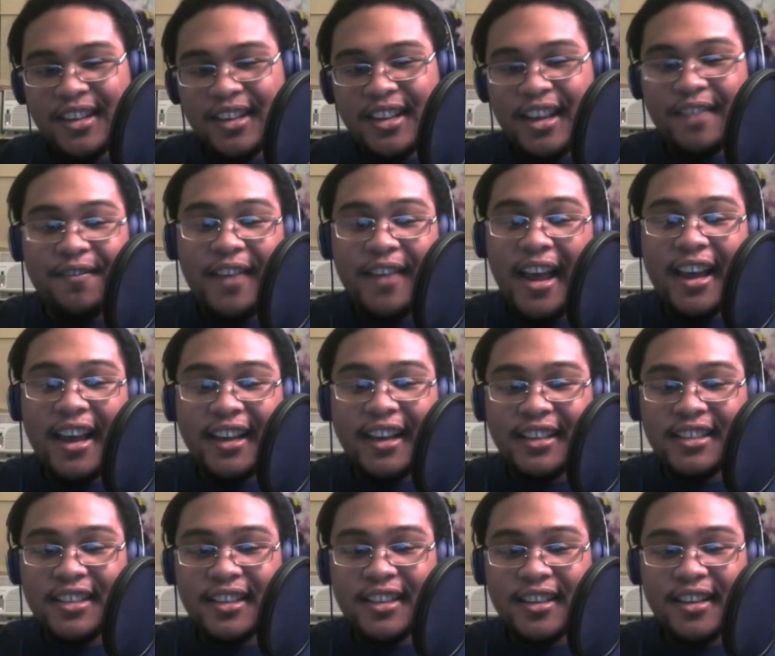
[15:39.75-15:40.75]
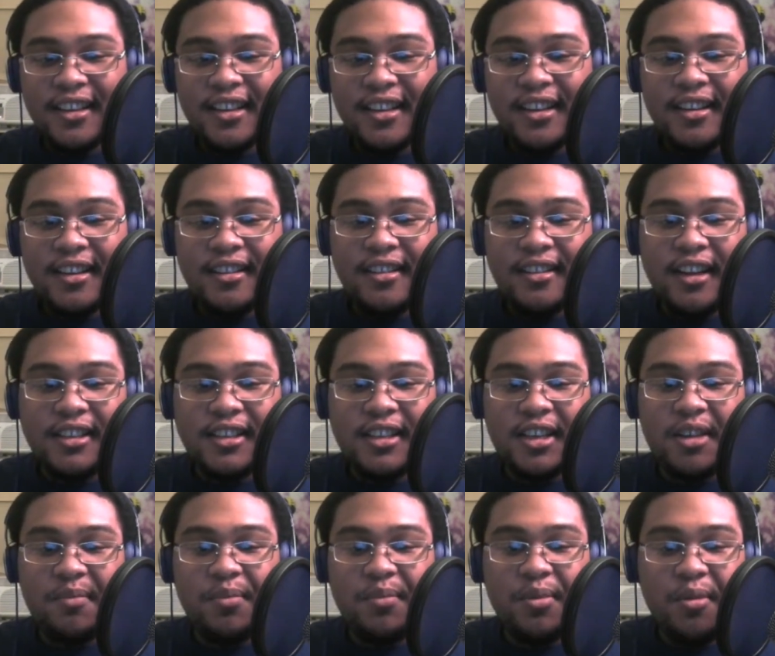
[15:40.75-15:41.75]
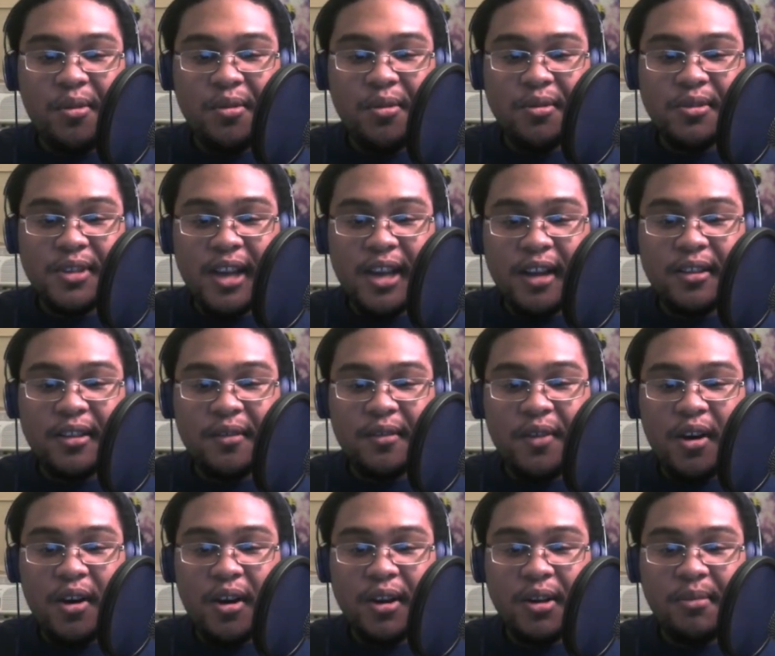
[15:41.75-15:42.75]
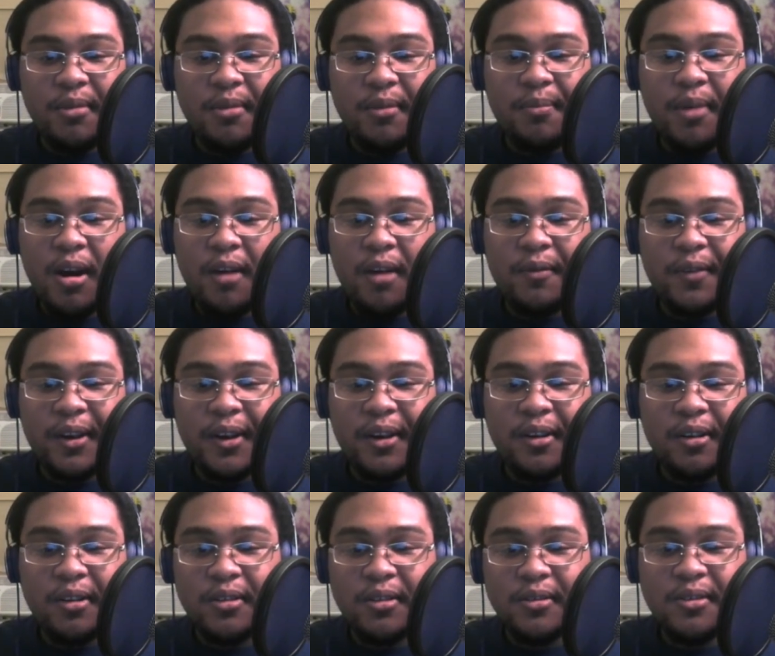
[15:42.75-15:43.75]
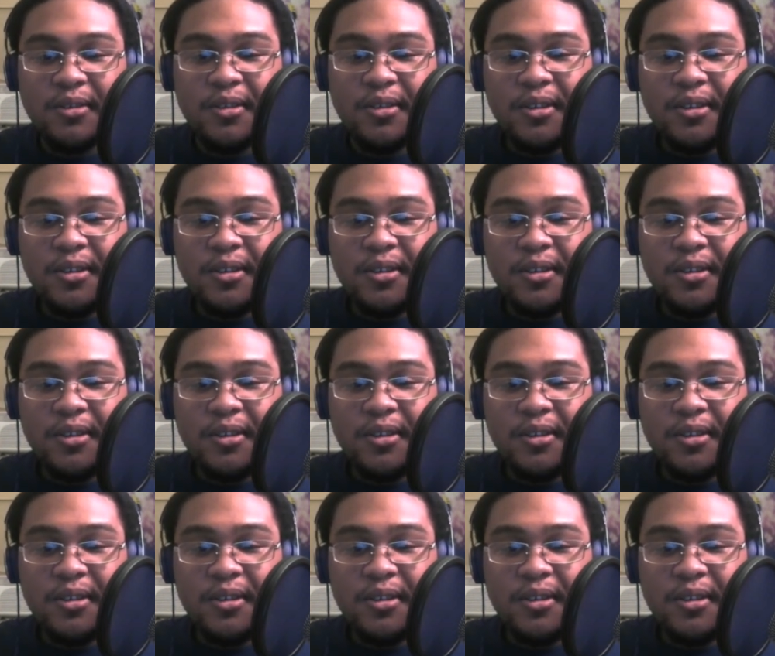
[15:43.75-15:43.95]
In fact, Natsuki pulls out the volume of Parfait Girls